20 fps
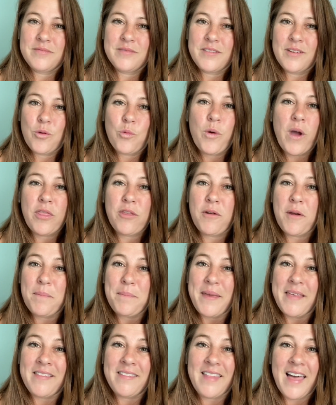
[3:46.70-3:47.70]
Whether it
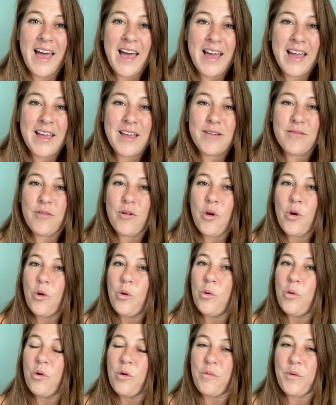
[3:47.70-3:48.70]
be live
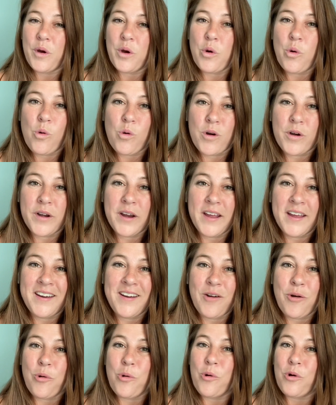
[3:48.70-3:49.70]
or
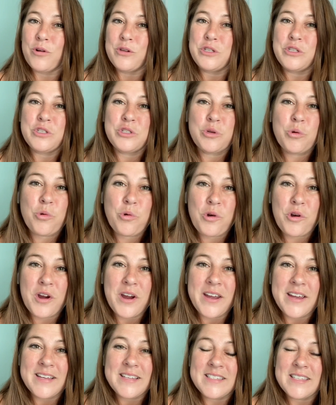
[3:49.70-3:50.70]
recorded or
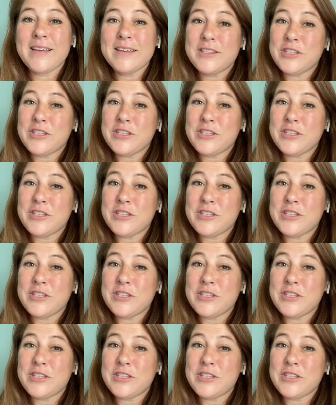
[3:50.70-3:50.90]
stories.